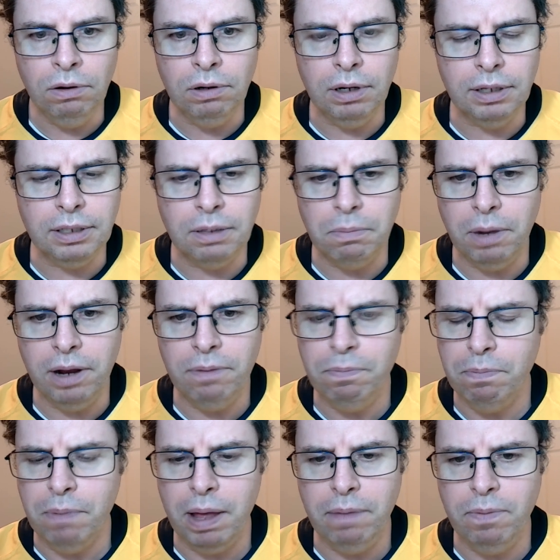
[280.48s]
looked like there might
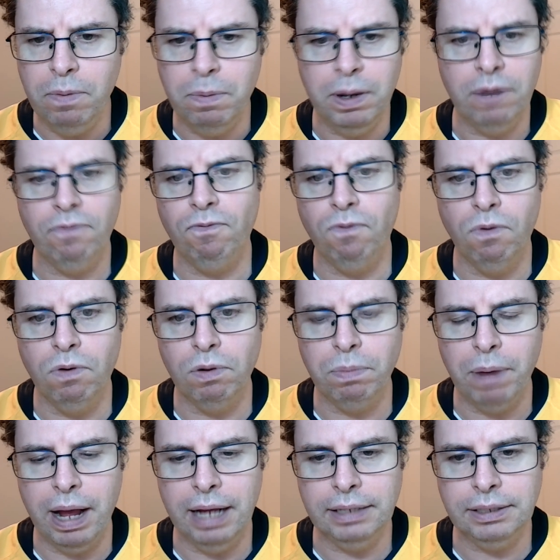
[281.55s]
have maybe been a
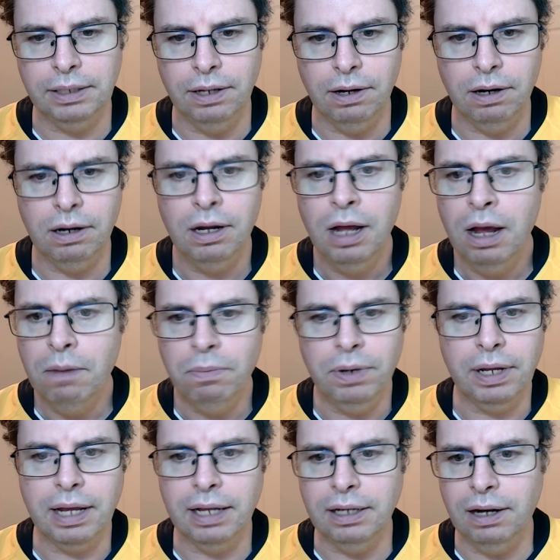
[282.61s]
forward pass in there,
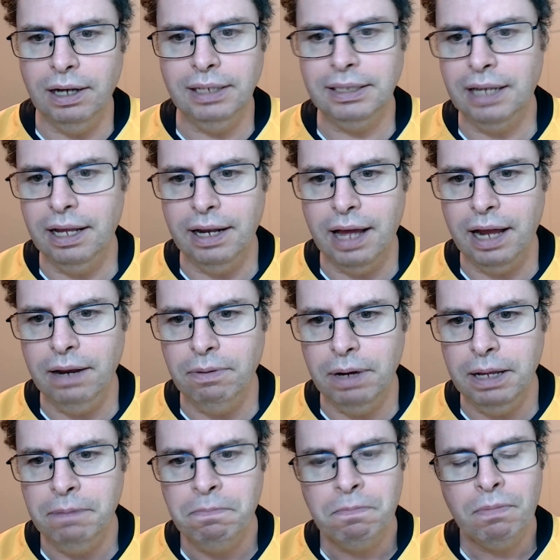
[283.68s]
but they get isolated
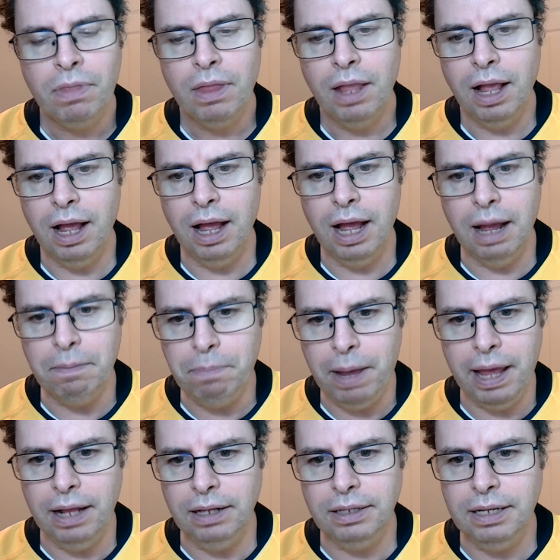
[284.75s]
anyway.
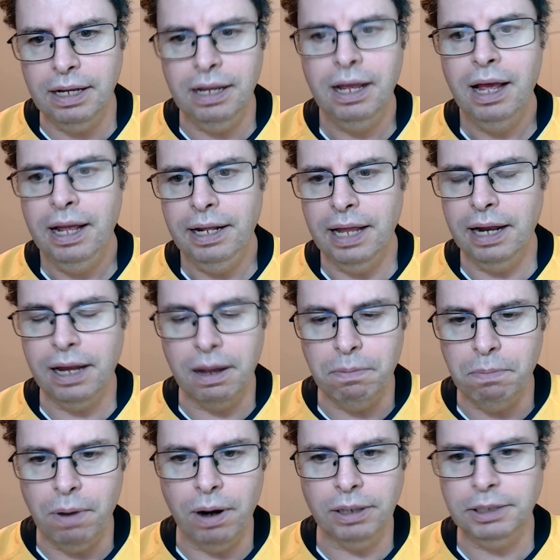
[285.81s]
Penalty, then they
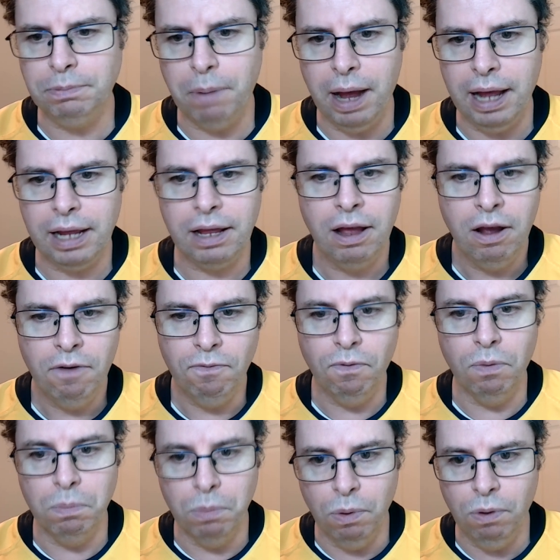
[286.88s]
get marched back
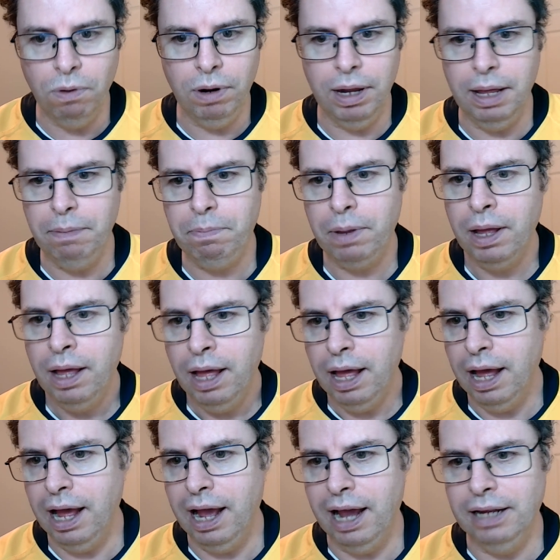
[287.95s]
for more lip,
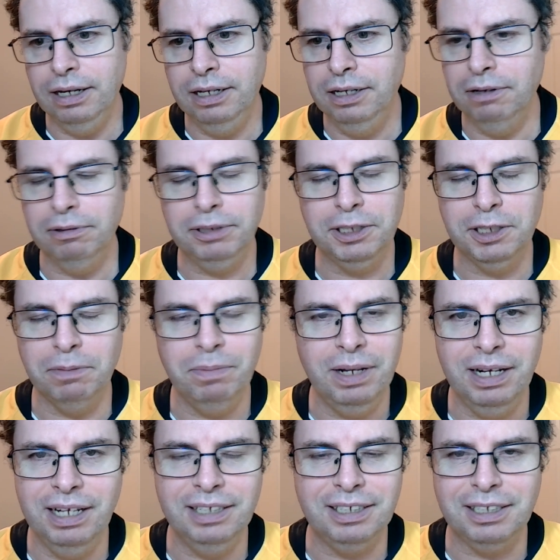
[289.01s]
and
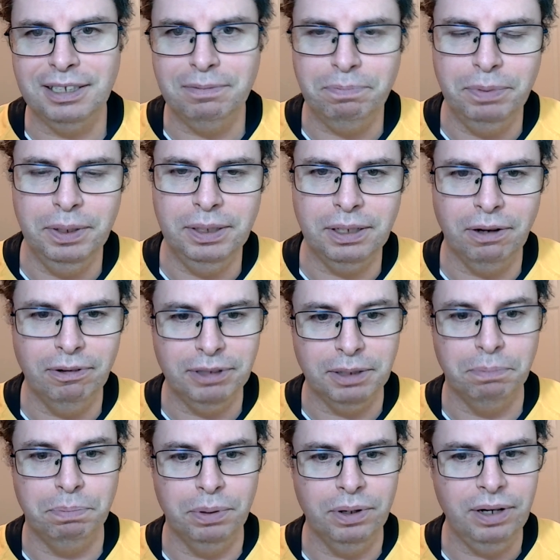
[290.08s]
somebody needs to be
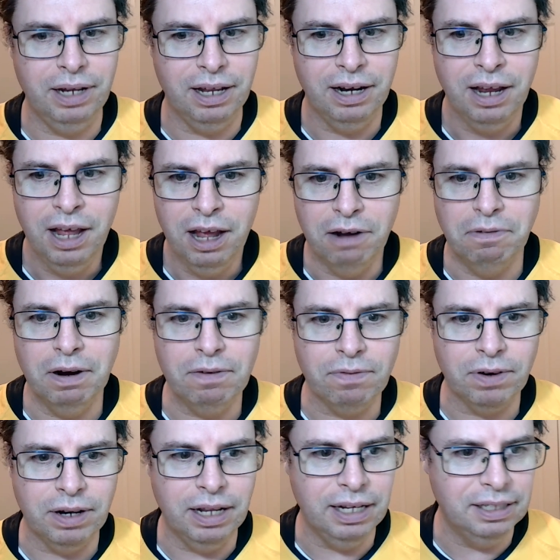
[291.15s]
told to button it,
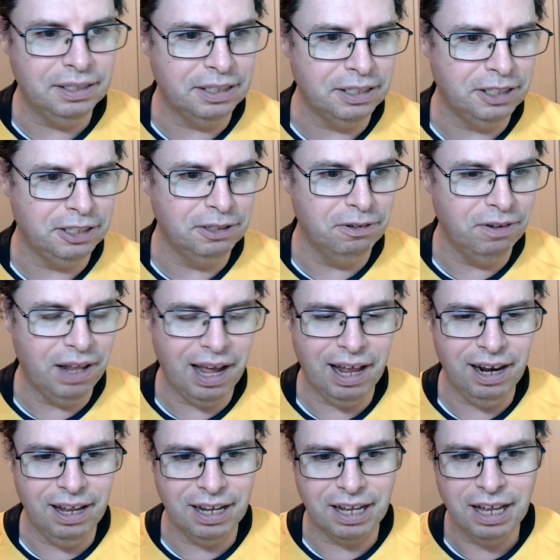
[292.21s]
whoever it is that's doing
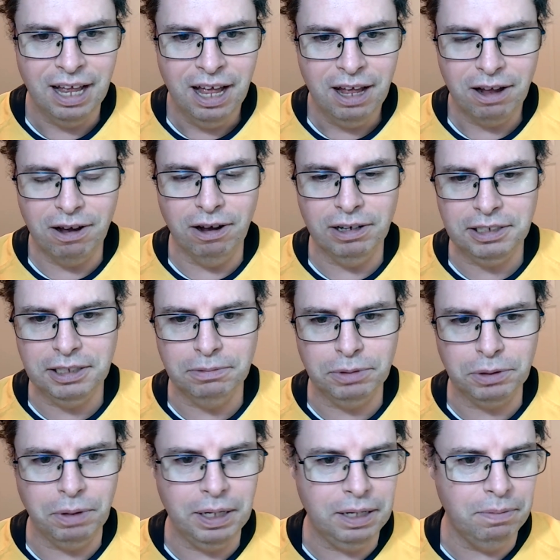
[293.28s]
that, like
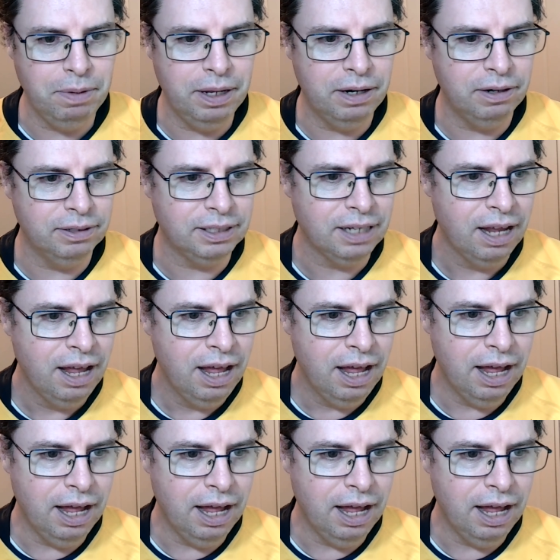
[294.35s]
costing them 20 metres.